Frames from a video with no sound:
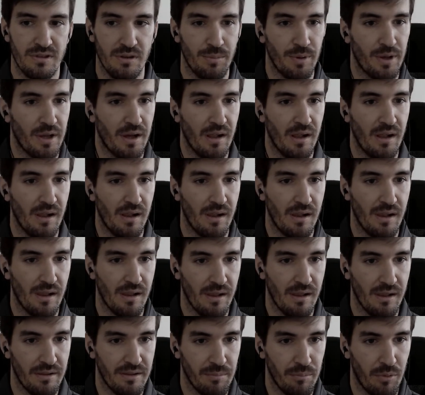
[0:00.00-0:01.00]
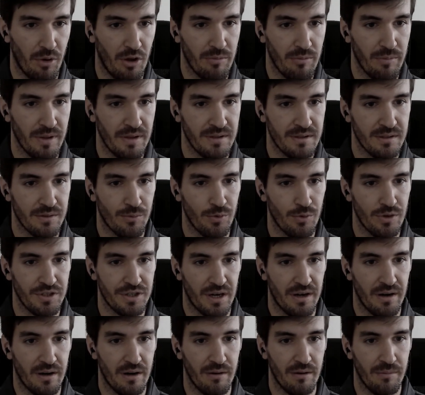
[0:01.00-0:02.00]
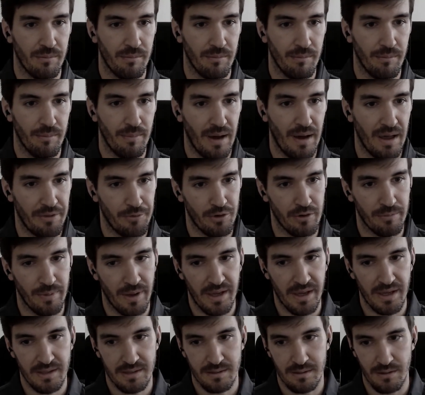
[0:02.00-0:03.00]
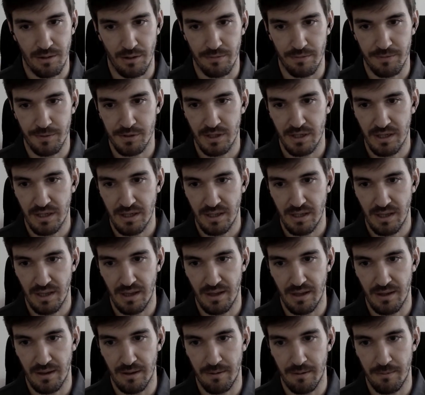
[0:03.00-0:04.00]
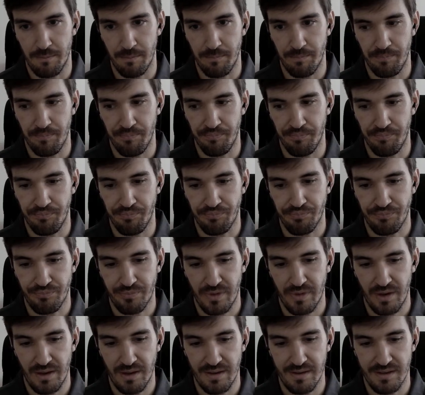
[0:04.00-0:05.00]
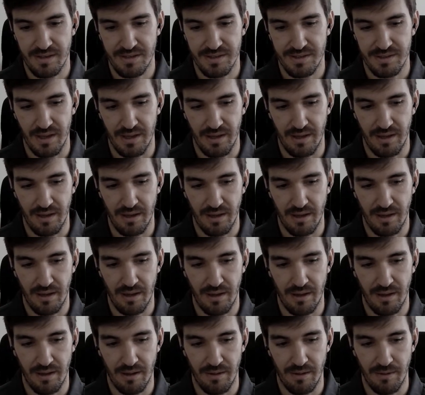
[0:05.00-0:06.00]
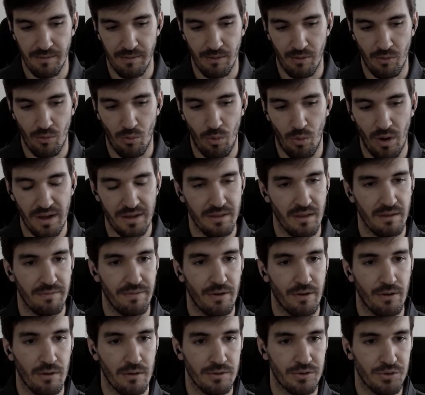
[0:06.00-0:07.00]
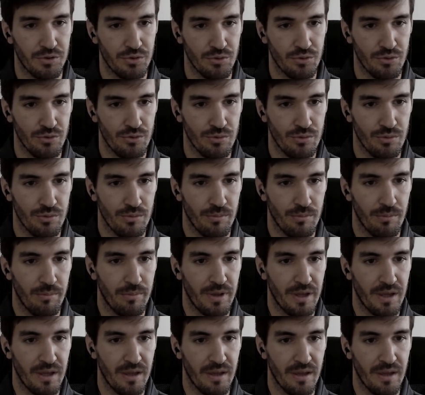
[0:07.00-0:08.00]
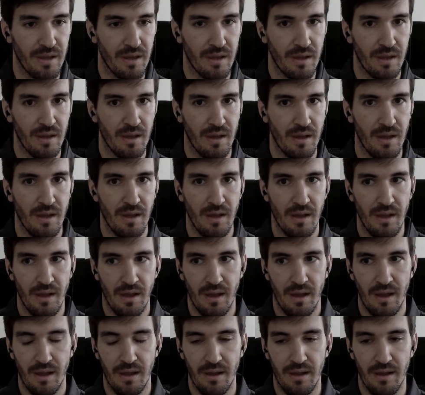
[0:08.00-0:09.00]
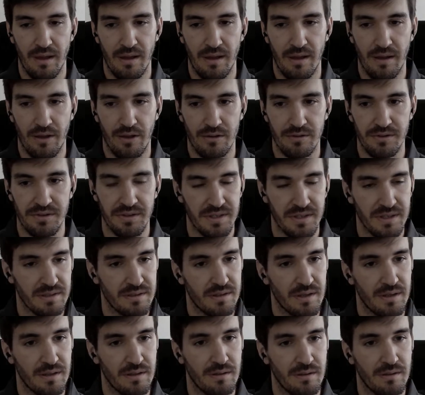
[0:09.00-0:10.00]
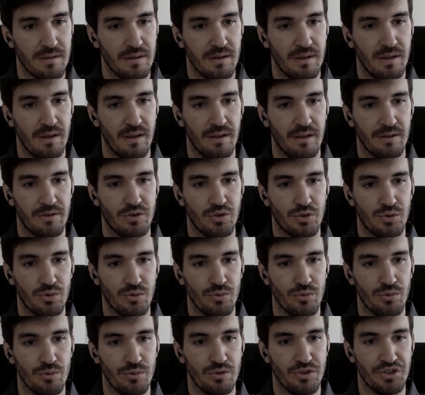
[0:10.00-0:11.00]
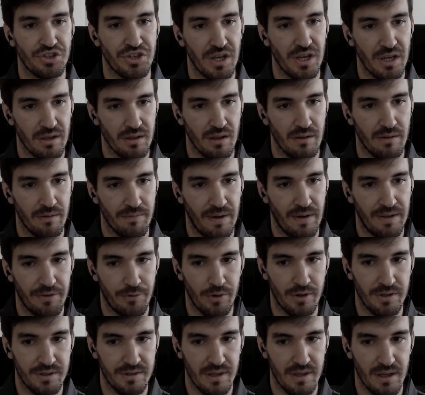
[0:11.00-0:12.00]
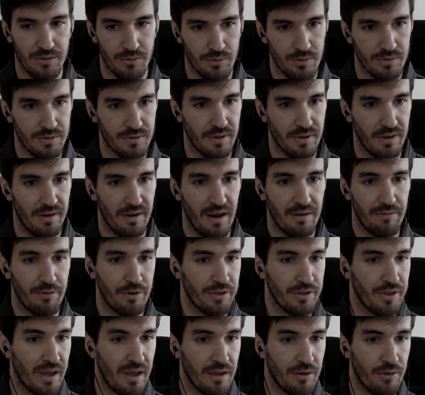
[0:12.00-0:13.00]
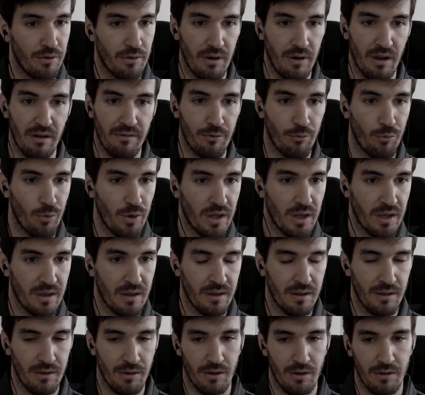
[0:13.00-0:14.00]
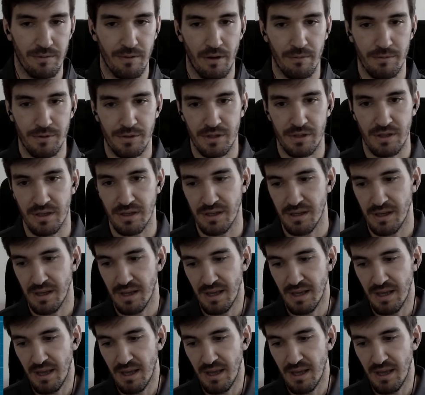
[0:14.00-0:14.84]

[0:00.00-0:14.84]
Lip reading: typical deployments which are battery based, obviously. It's quite difficult to be consistent to check the battery status every day or every week, obviously.